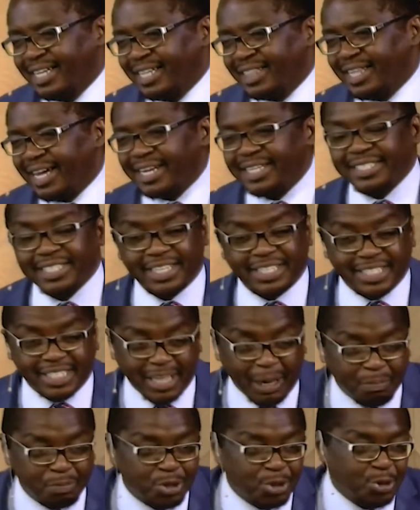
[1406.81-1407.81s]
that is
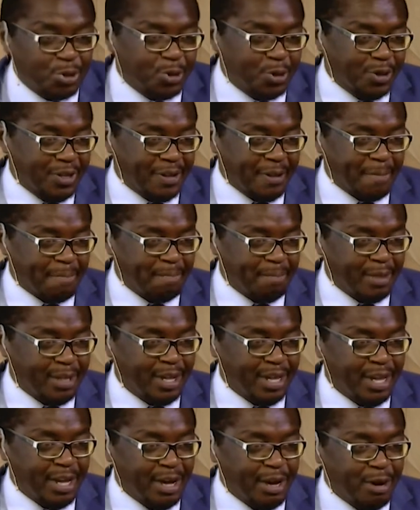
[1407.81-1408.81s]
exceptional
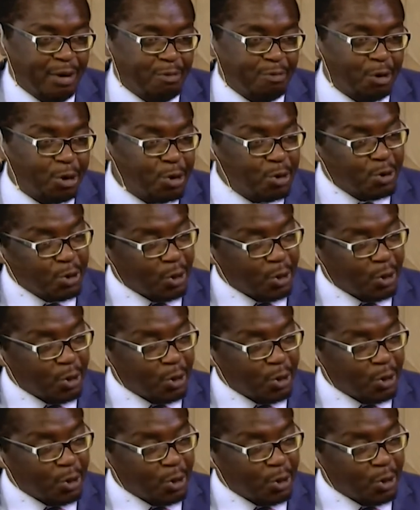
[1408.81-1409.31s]
for you